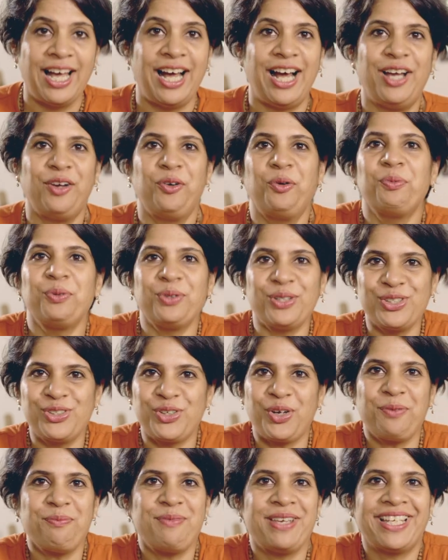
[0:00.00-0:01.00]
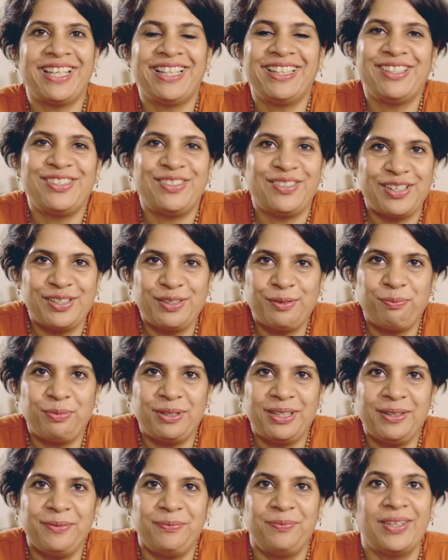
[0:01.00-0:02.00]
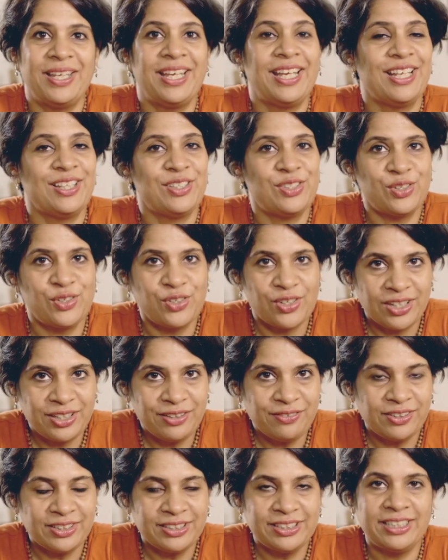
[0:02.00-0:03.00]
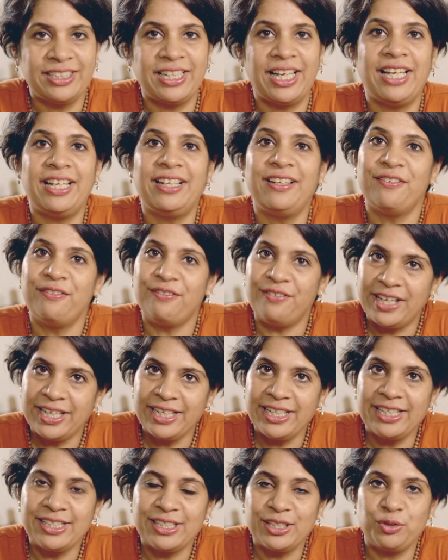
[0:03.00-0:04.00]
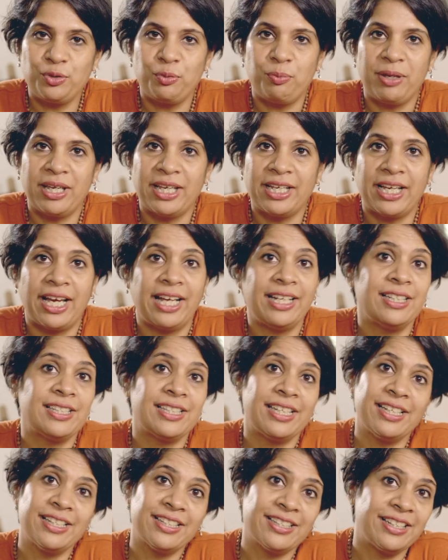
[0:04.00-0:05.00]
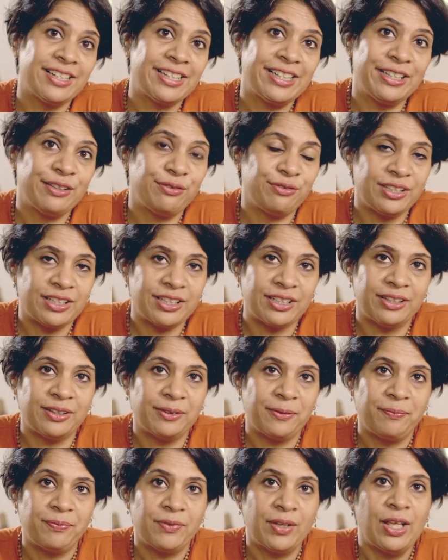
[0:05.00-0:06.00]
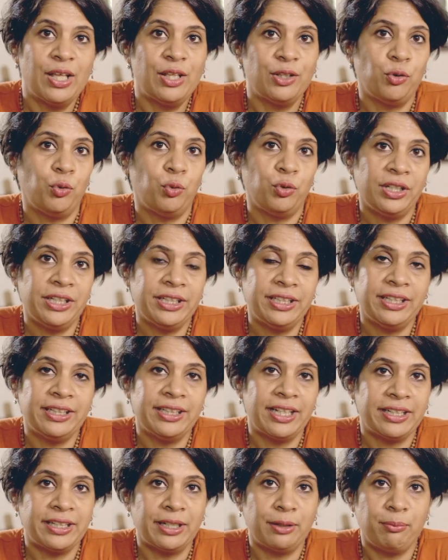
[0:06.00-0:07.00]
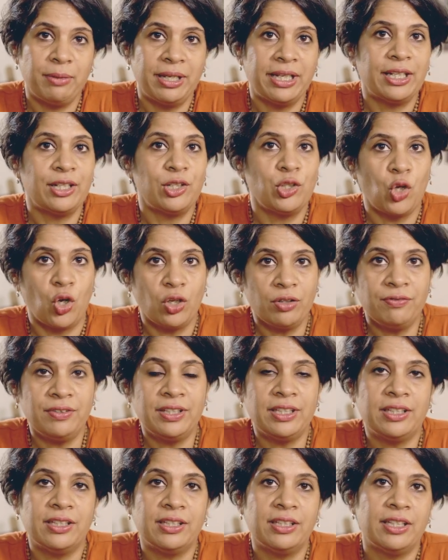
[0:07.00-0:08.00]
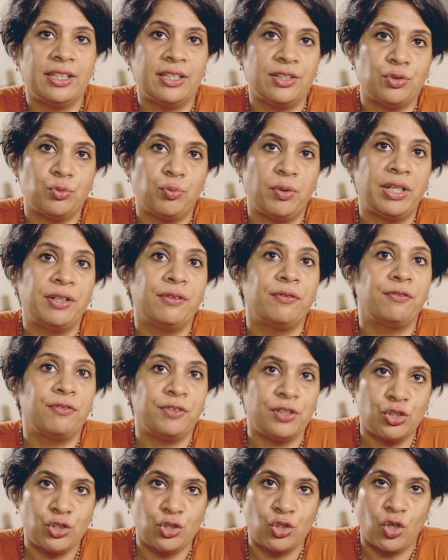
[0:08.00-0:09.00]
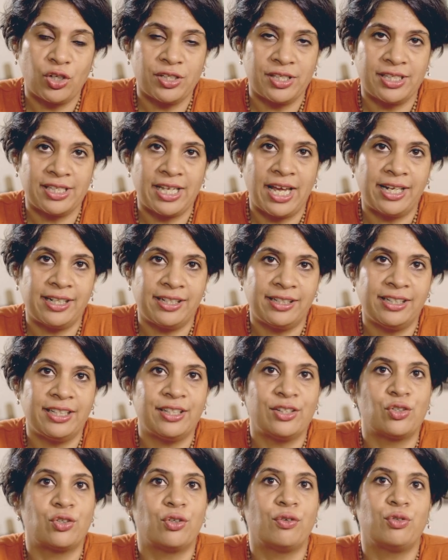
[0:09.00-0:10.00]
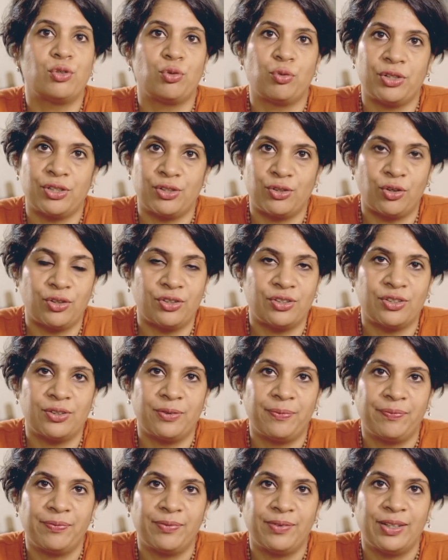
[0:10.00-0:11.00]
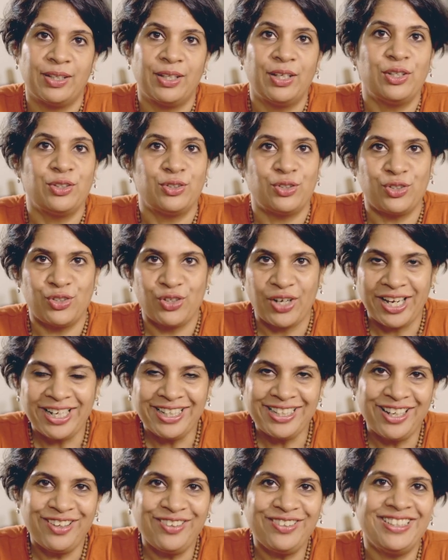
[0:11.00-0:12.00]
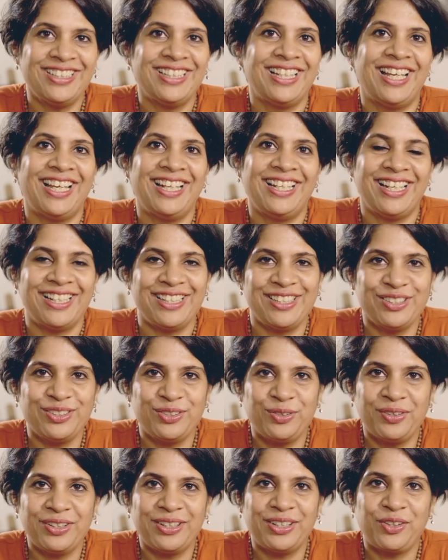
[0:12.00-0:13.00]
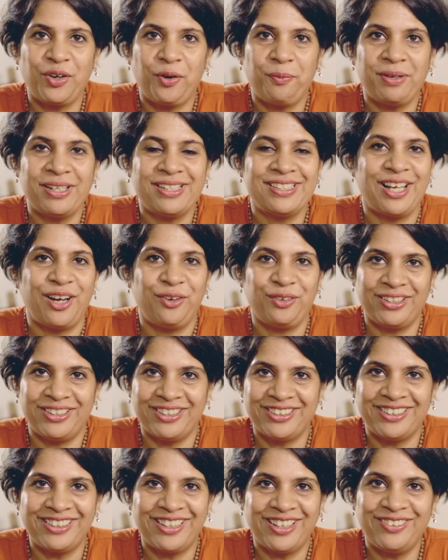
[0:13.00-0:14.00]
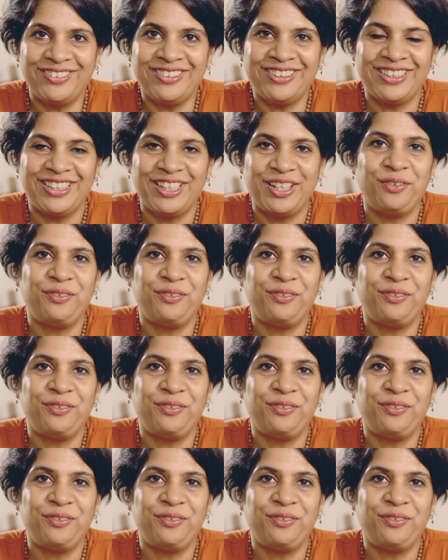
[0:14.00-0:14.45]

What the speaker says: I hope you enjoy making this recipe. It's really versatile, very easy to make, and it's incidentally vegan. The only thing that can make it non-vegan is when fish sauce is added instead of soy sauce. So try it out and let us know in the comments how it turned out.